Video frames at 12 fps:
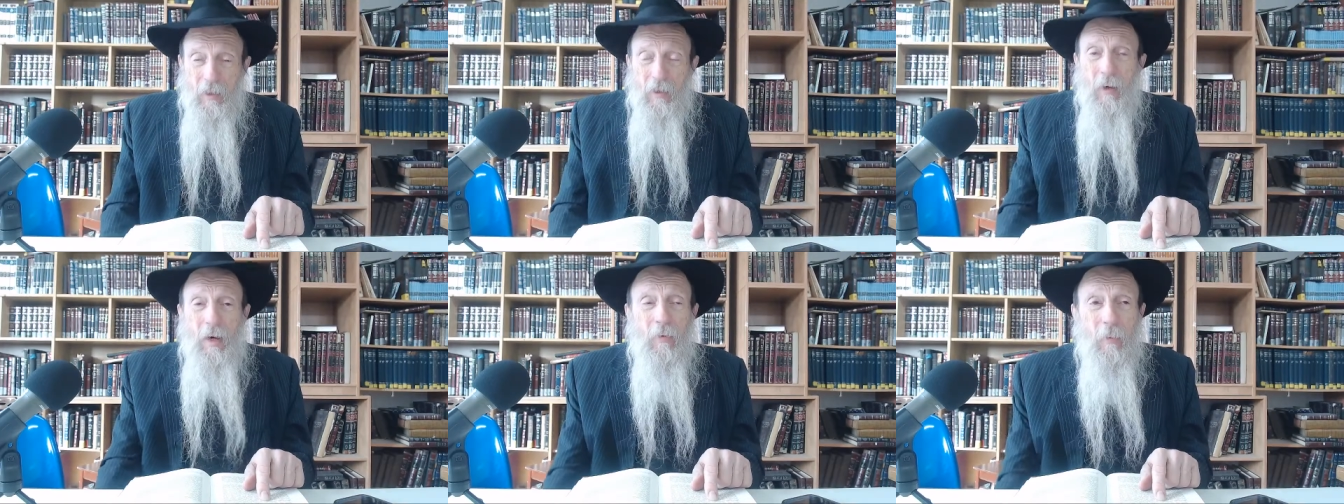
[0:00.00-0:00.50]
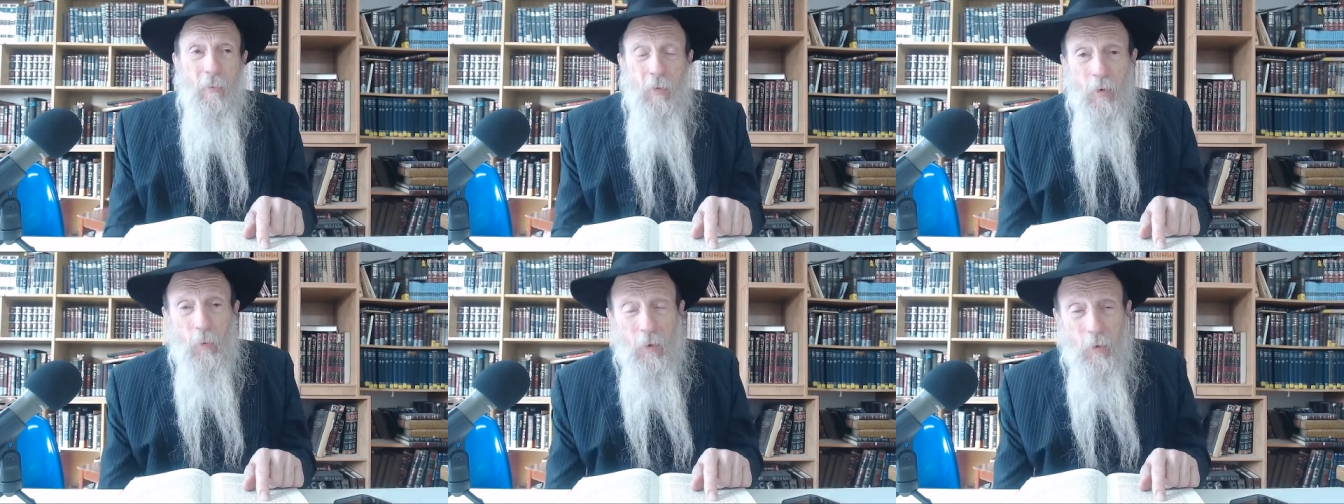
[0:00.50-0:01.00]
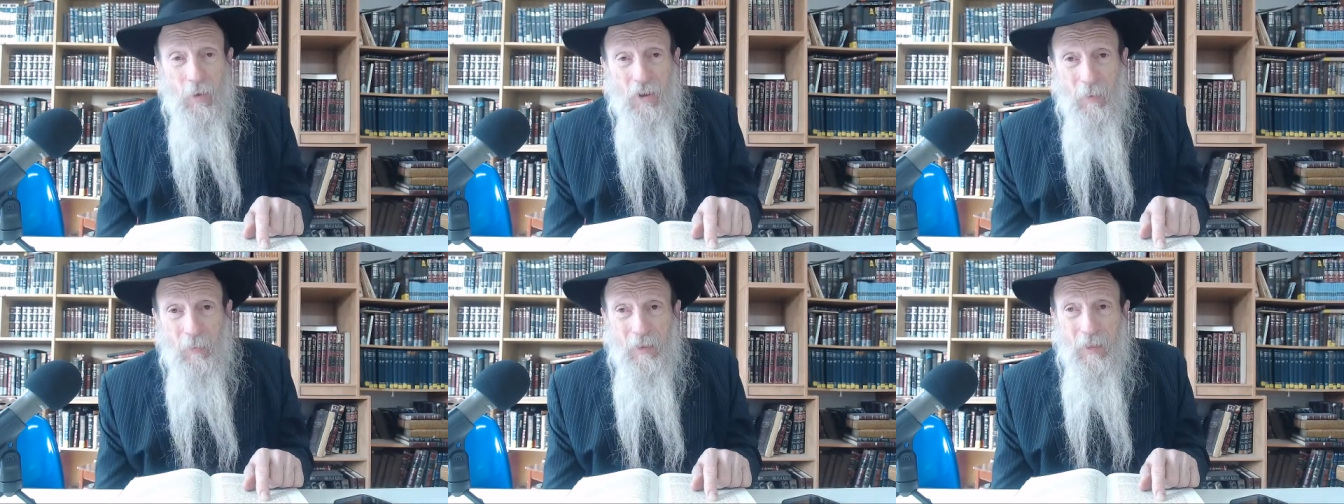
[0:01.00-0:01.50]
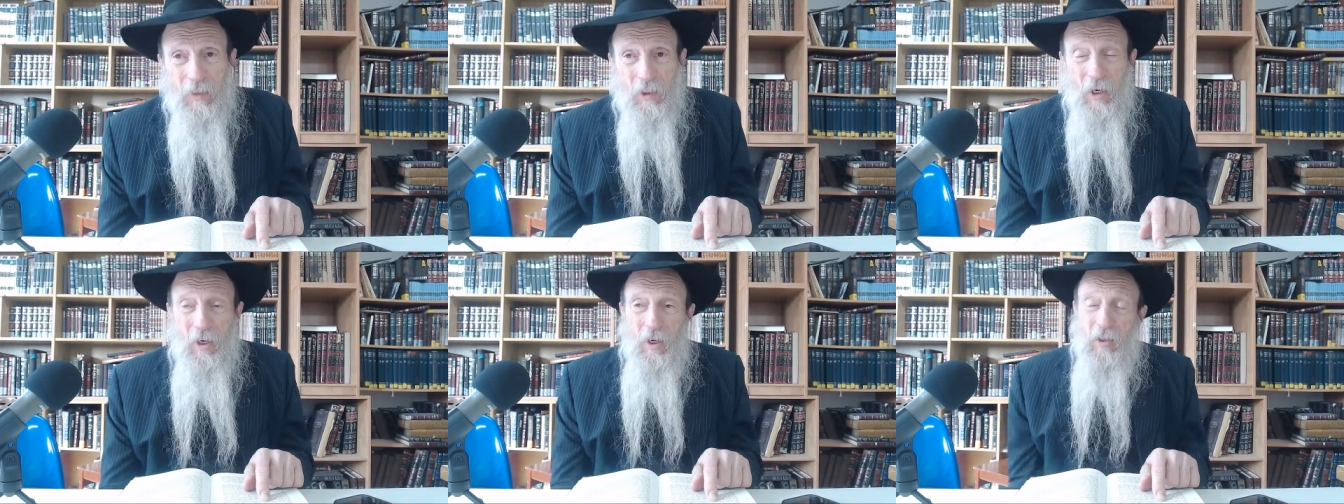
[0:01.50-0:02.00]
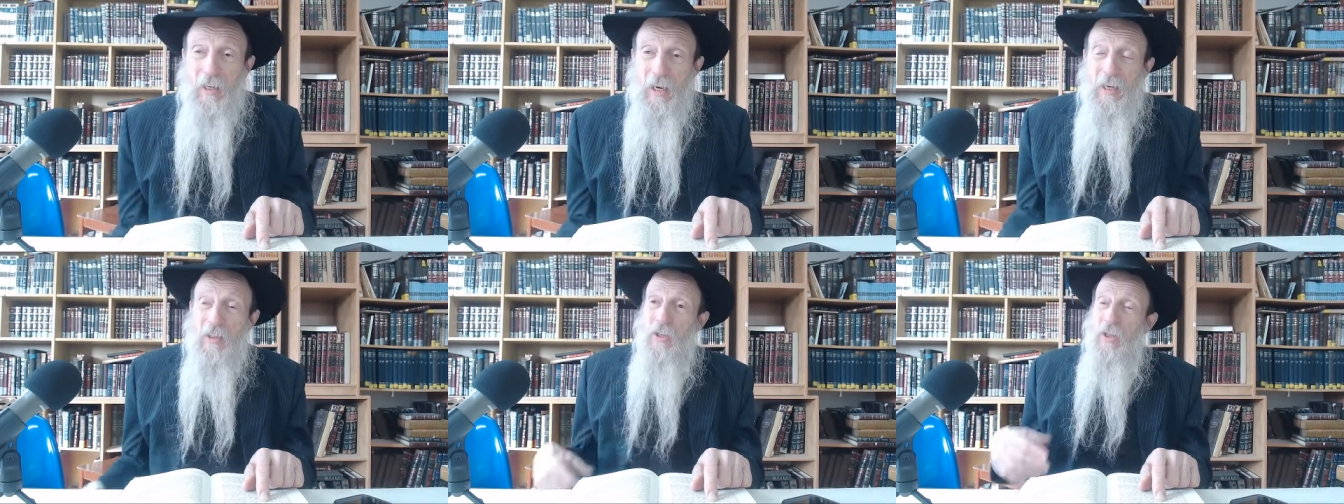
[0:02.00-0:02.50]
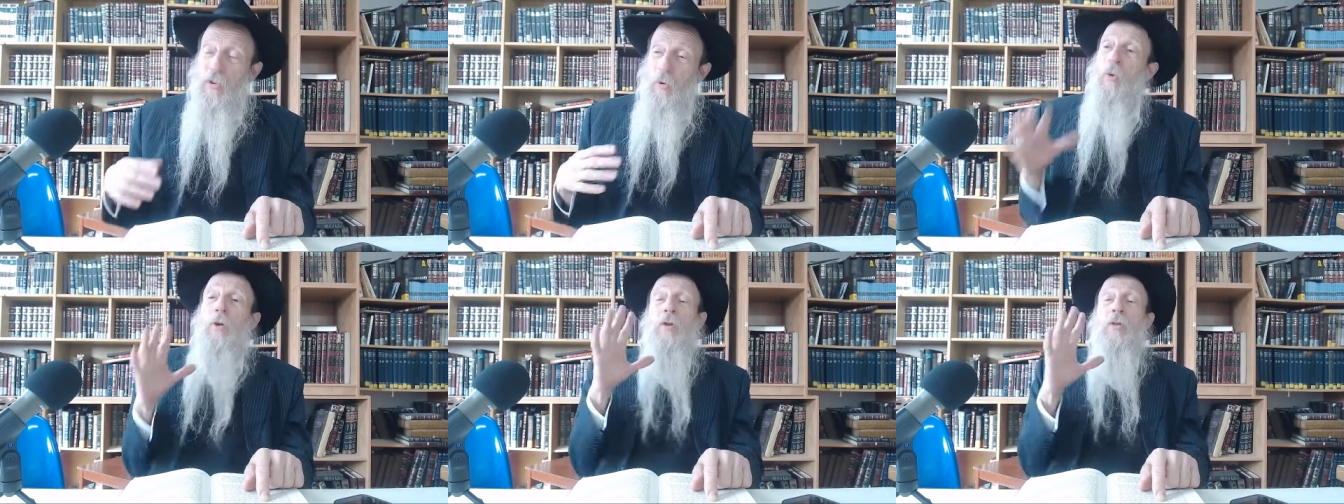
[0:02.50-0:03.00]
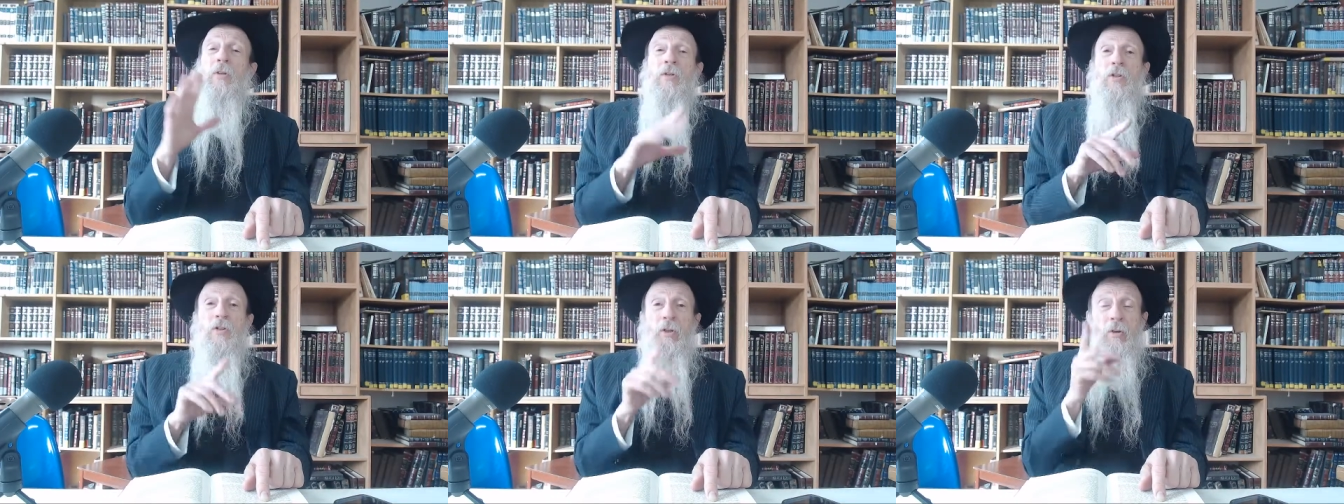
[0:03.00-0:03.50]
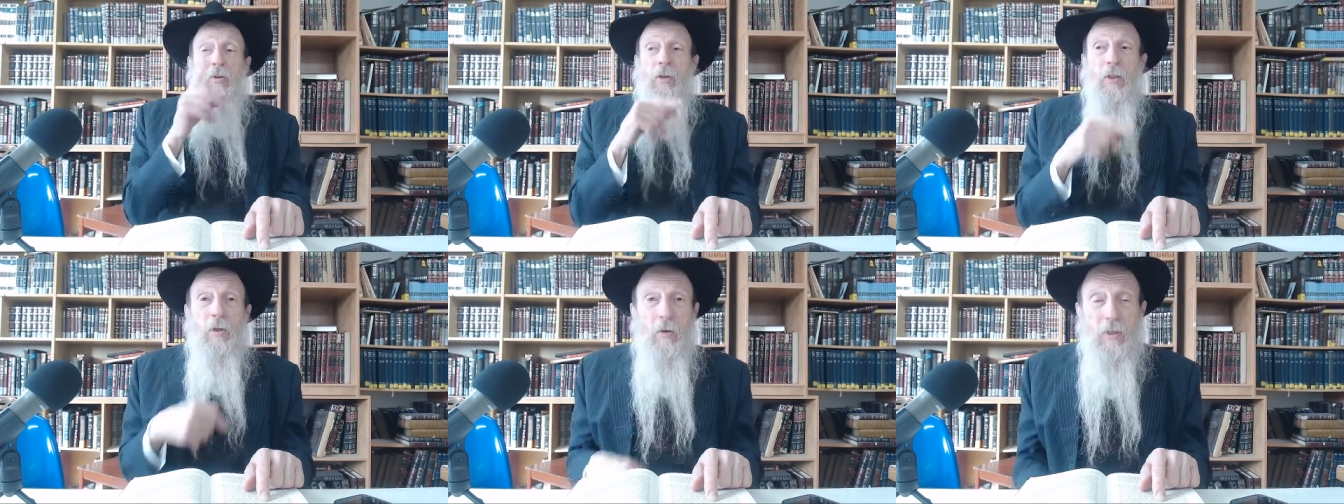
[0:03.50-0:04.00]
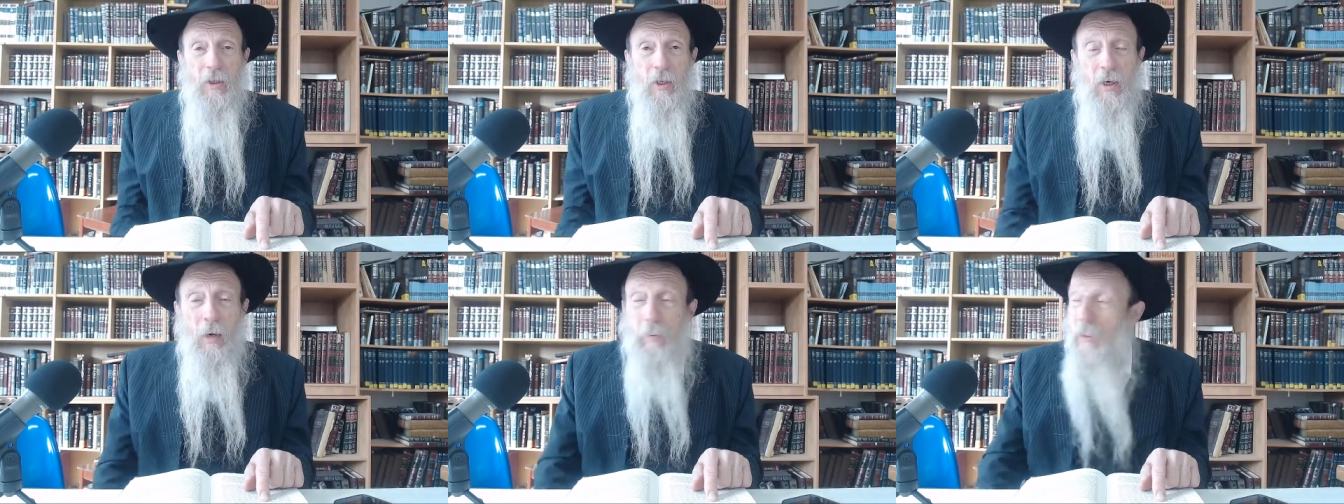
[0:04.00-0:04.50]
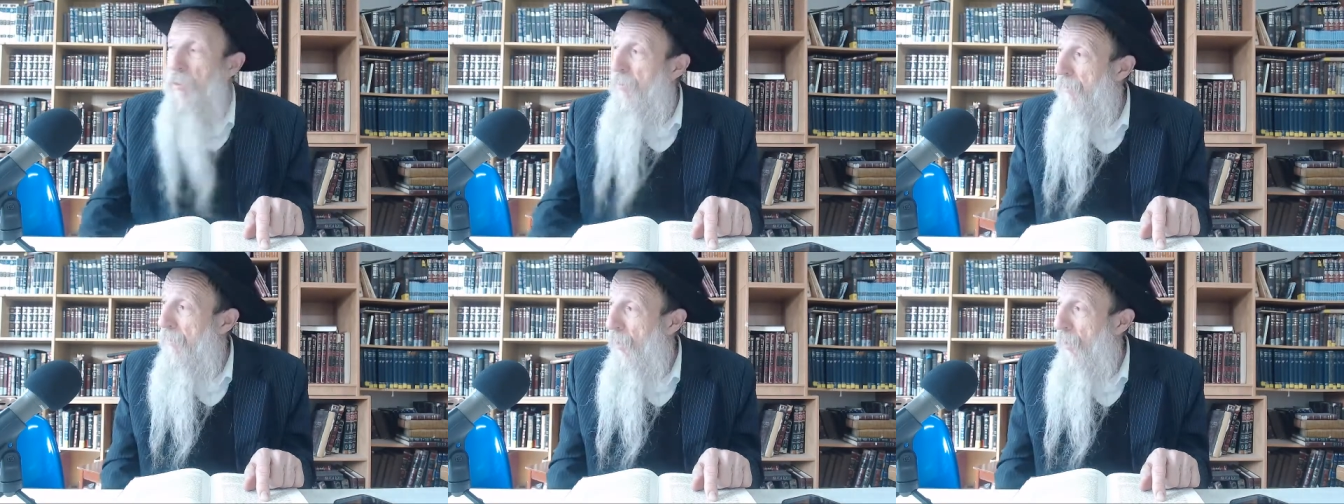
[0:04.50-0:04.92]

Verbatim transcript: Avram requests something and God says, Oi, this is a good thing you're asking. A beard, a